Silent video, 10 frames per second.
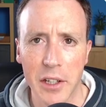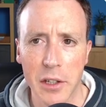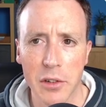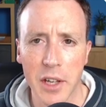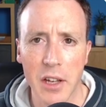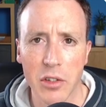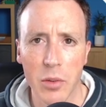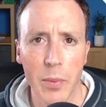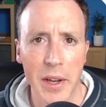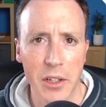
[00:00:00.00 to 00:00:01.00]
use case
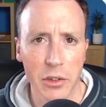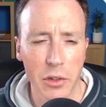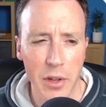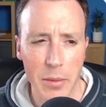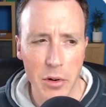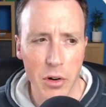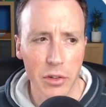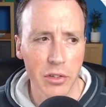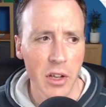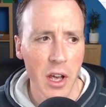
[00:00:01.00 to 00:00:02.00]
you may not have come
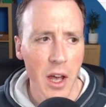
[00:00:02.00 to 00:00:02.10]
across.